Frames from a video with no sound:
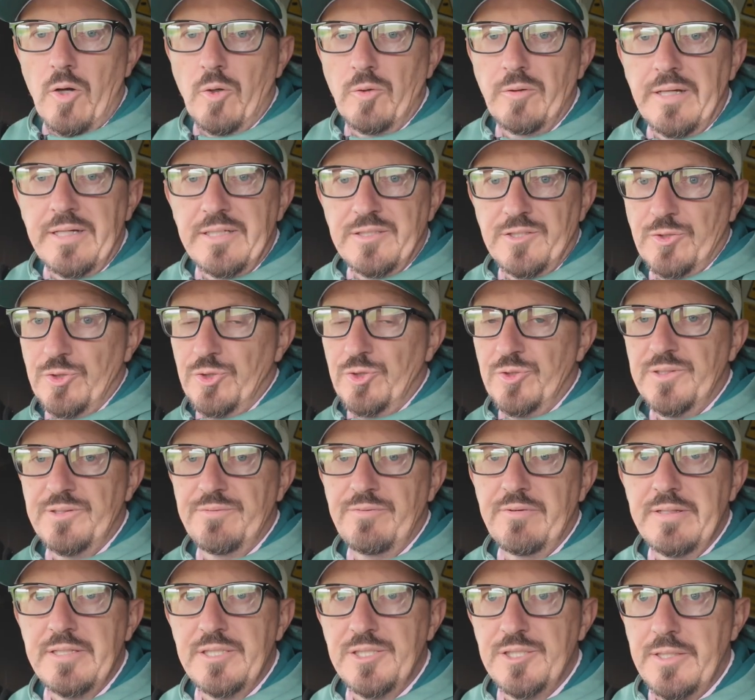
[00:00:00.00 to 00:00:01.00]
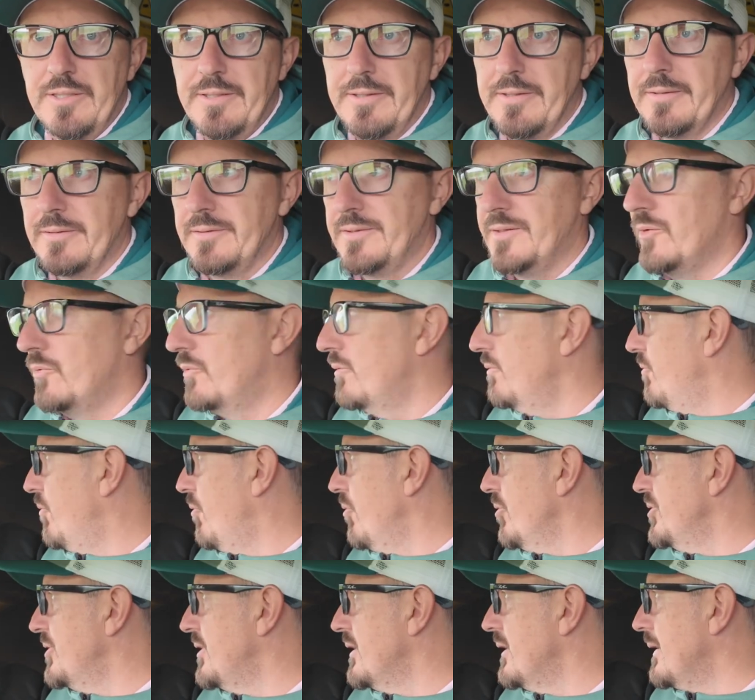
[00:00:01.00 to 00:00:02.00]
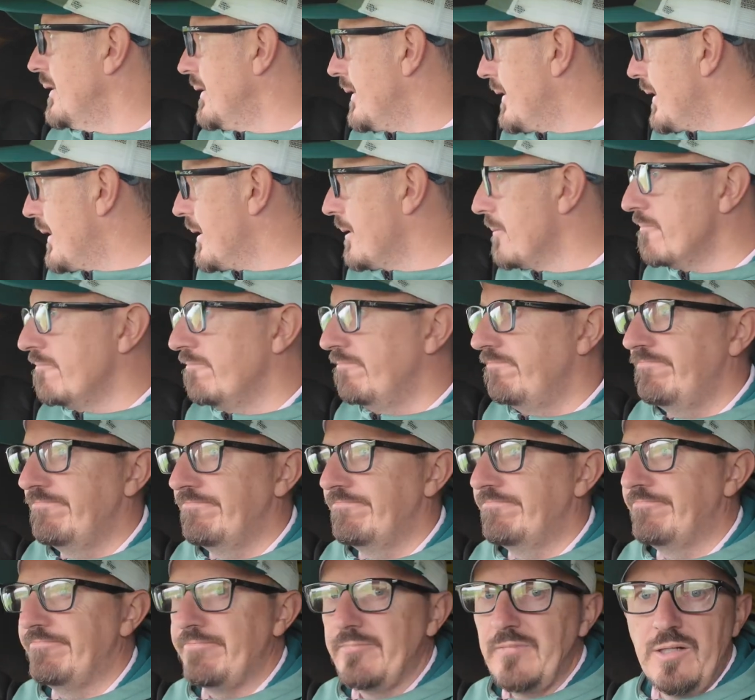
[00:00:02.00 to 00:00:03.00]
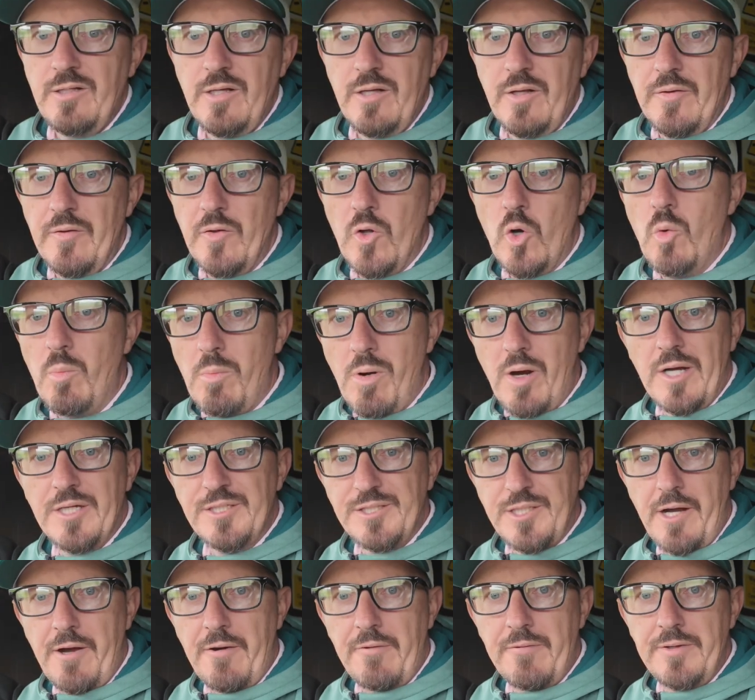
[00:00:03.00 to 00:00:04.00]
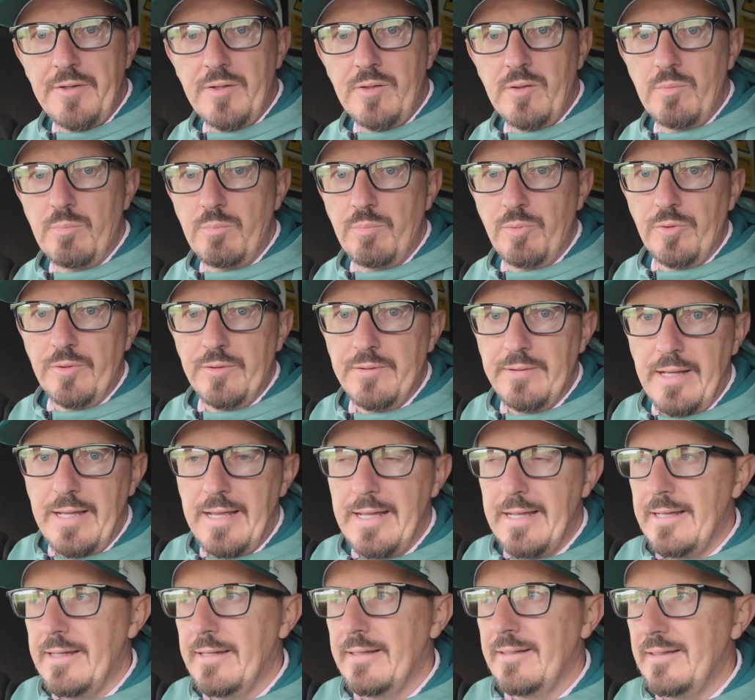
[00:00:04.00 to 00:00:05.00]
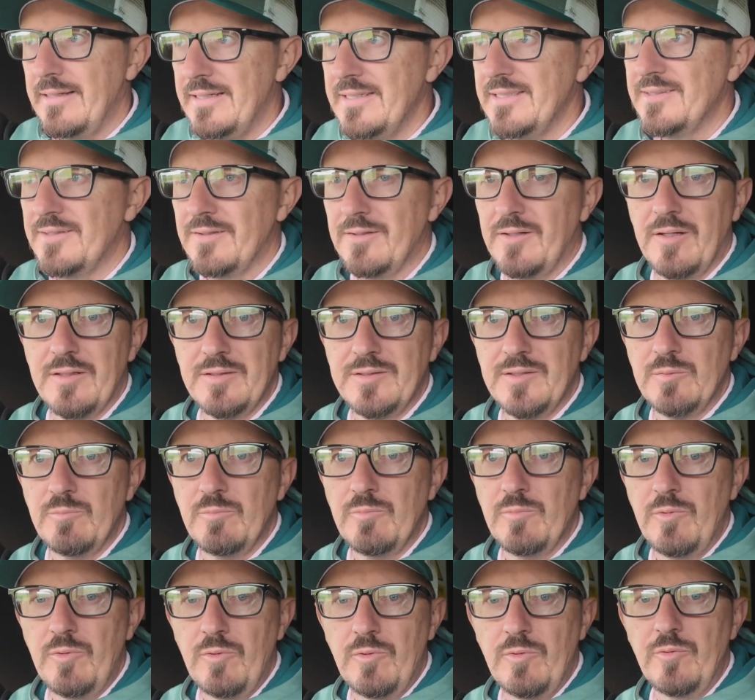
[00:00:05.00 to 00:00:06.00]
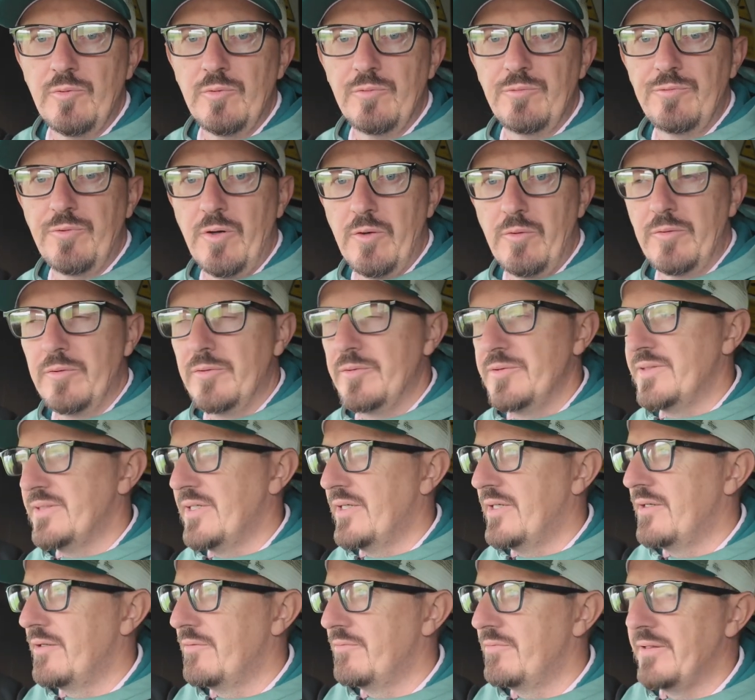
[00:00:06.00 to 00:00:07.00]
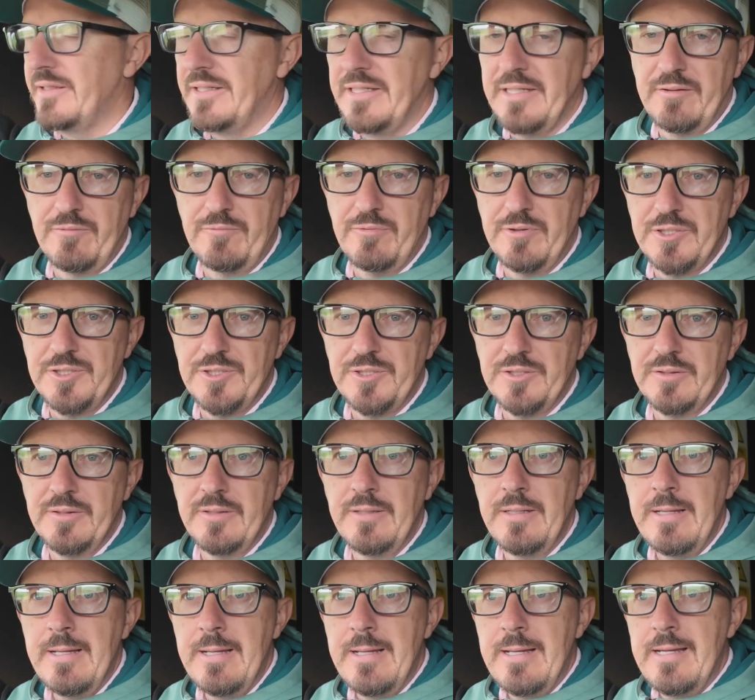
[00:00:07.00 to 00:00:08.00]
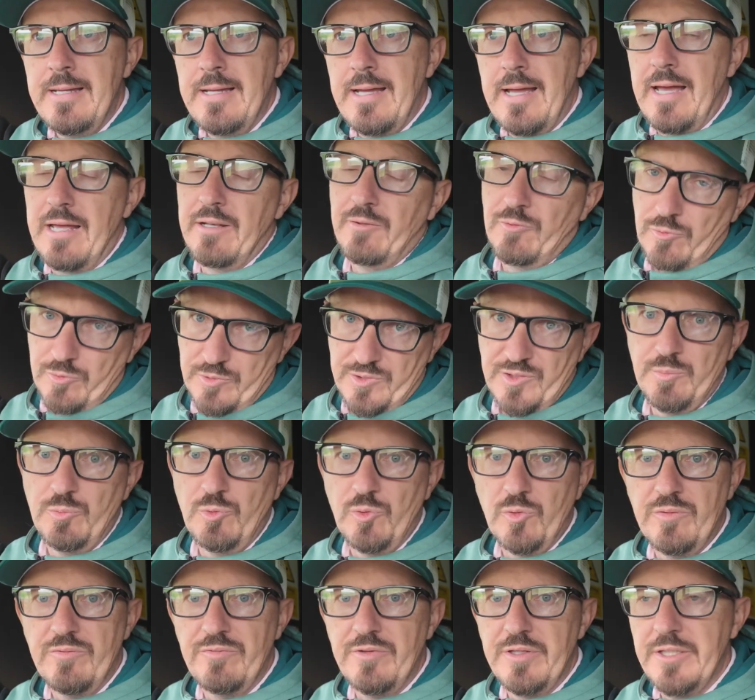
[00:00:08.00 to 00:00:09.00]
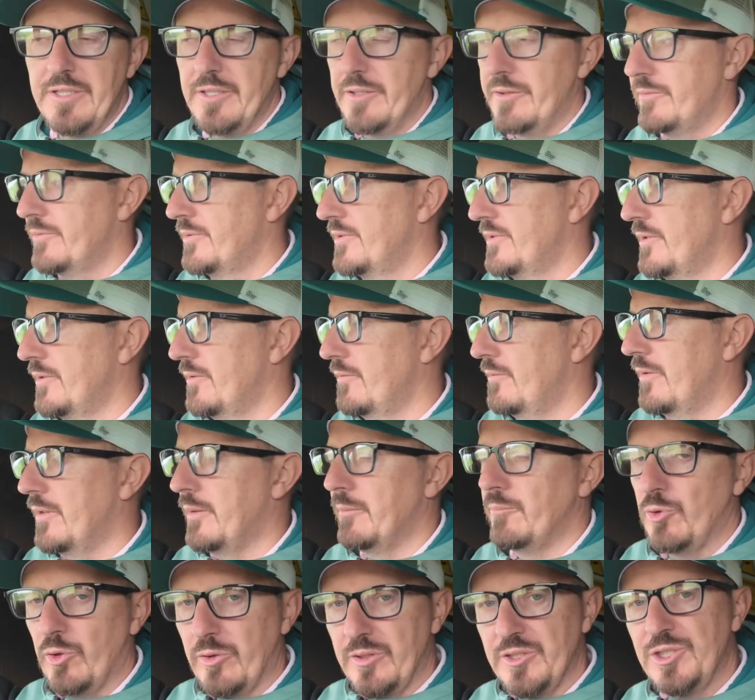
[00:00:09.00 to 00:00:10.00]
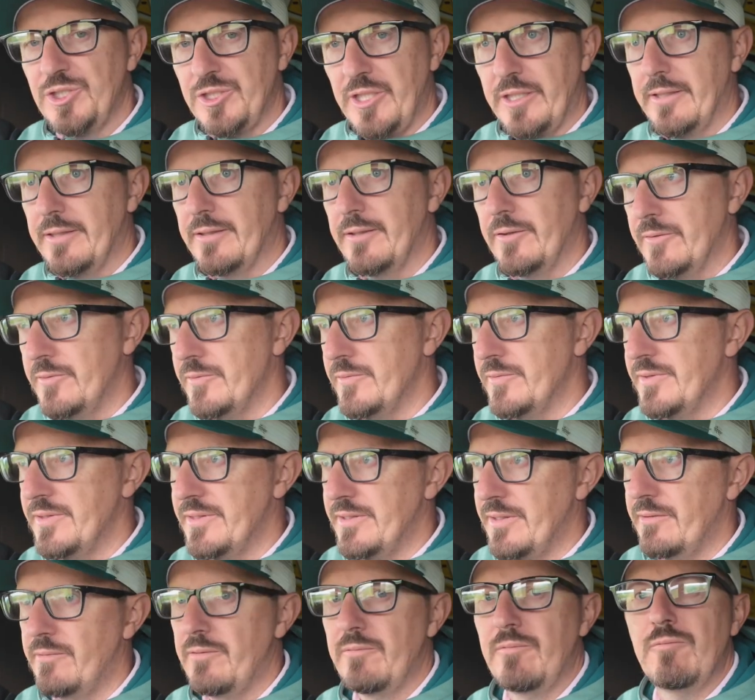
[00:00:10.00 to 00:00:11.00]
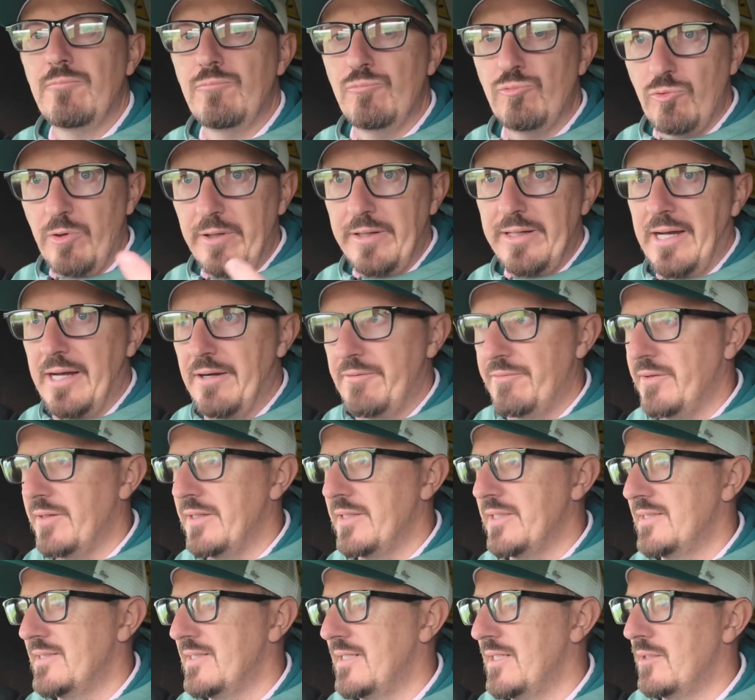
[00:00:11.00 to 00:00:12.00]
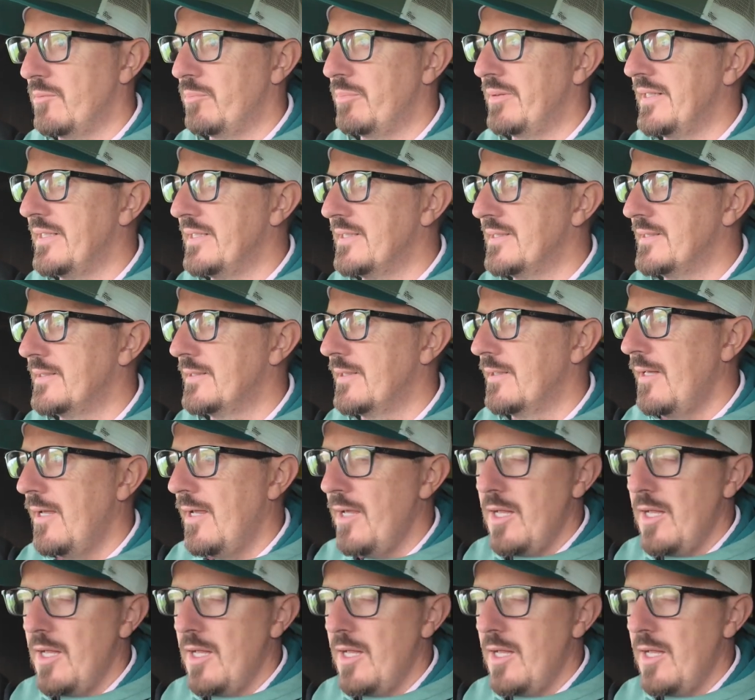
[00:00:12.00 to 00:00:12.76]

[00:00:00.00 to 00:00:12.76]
Okay, so just finished here. So unfortunately, no Marsh Harrier, but at least I got some good photos of the Kingfisher and some good video. So I'm going to share those right after this little piece.